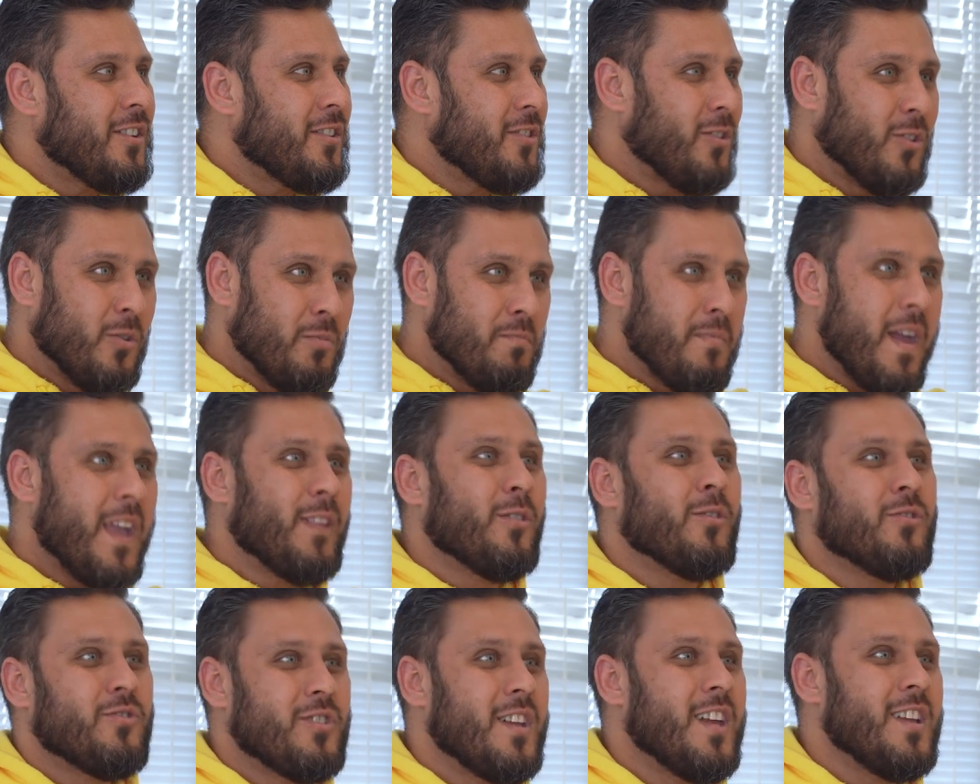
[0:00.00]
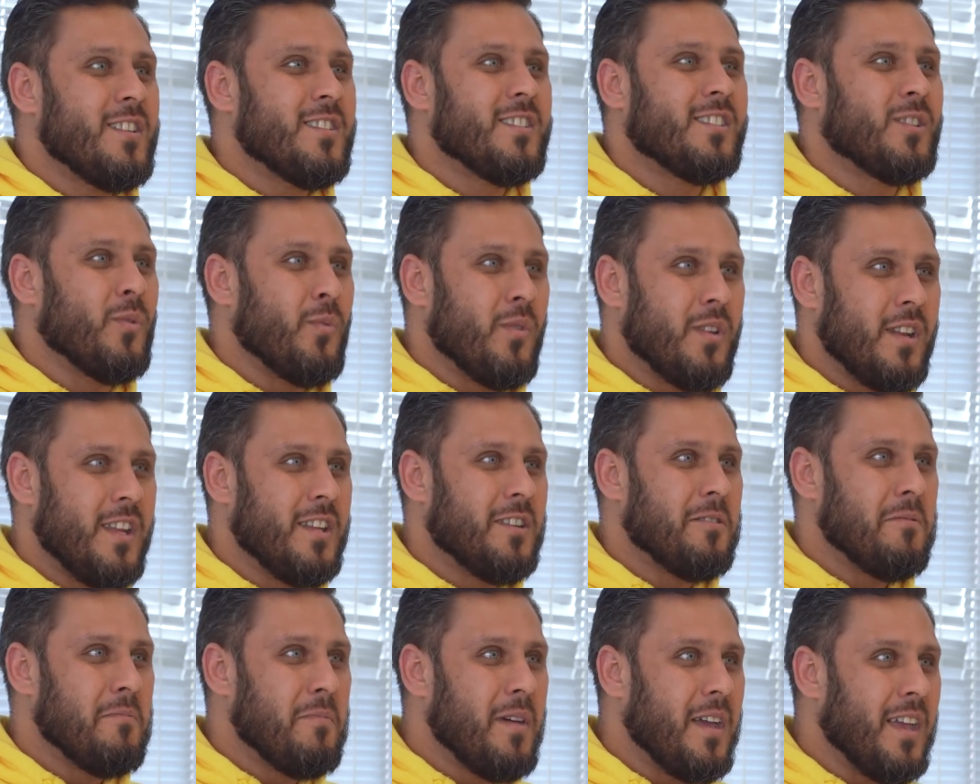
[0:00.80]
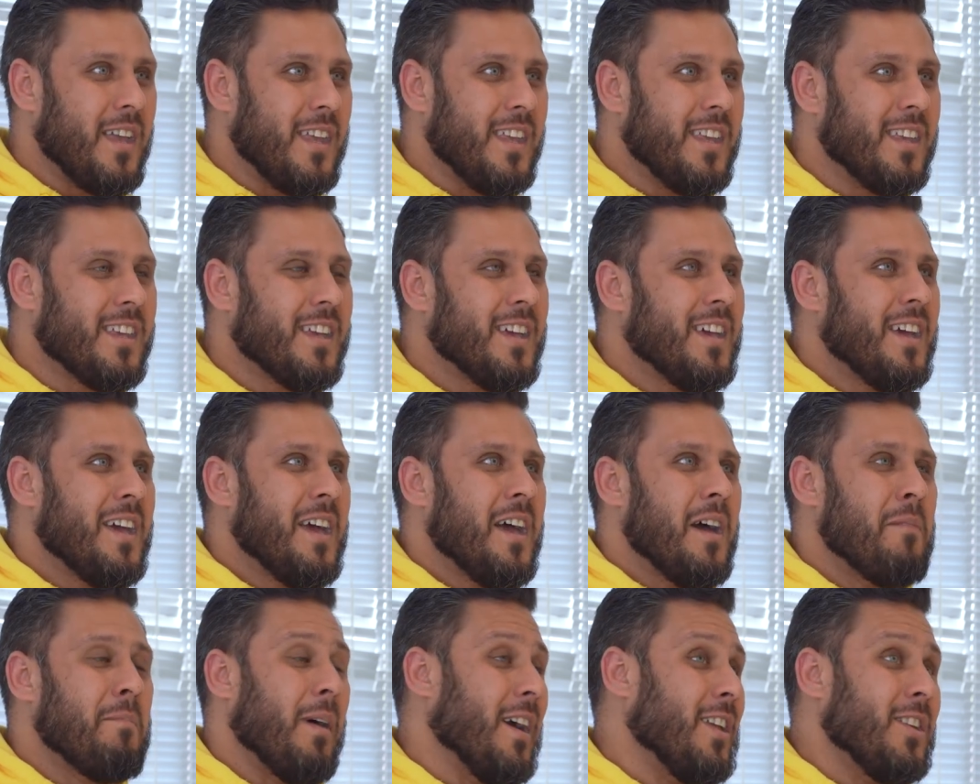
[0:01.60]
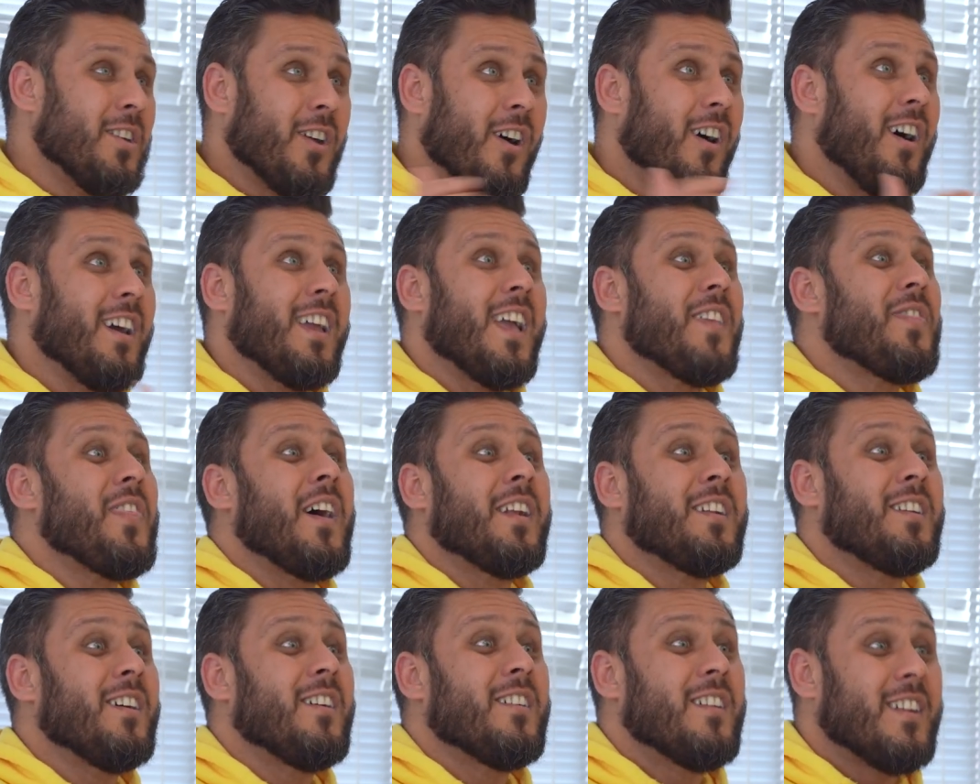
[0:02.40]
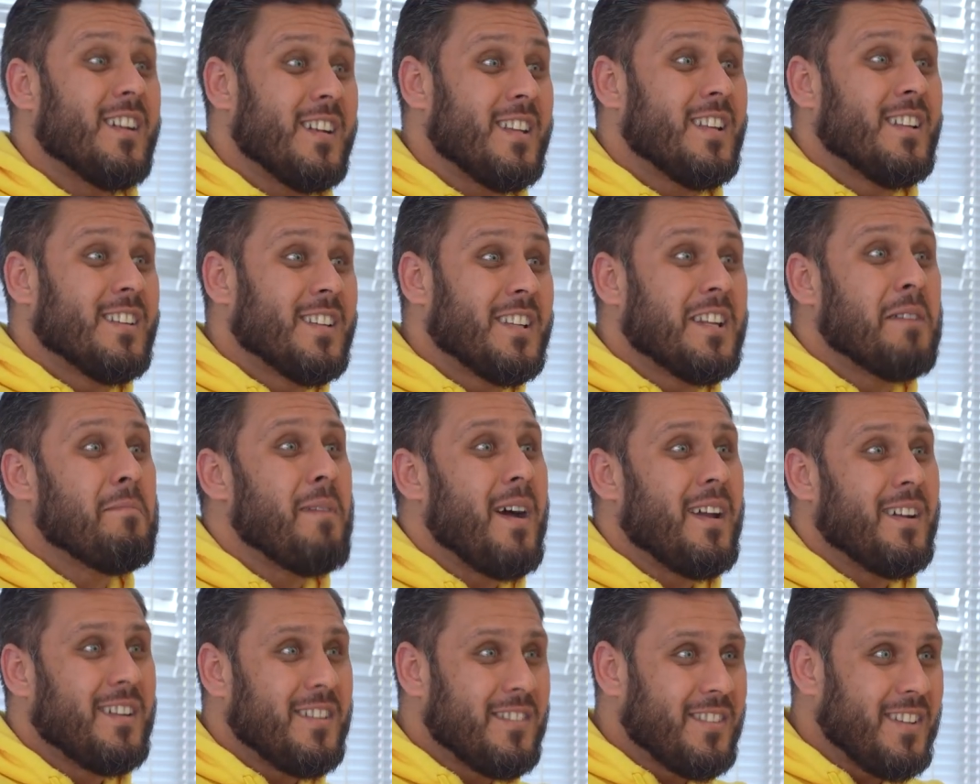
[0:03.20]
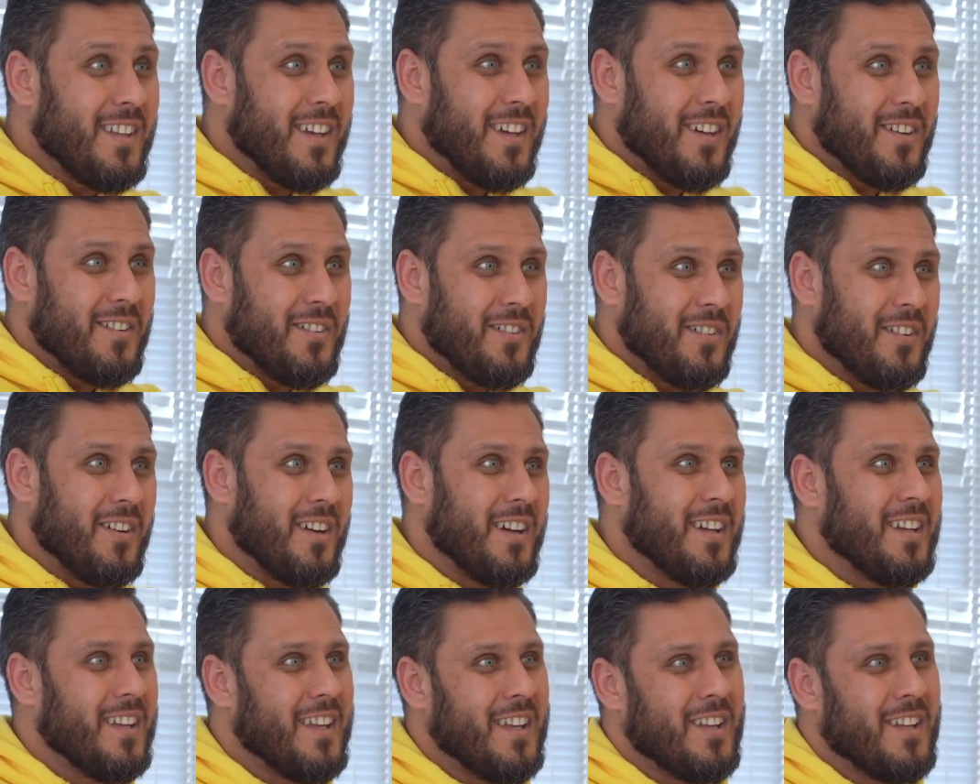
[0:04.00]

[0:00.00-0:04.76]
to make those changes that we need to make. But you can't get that done until the demand is there, right?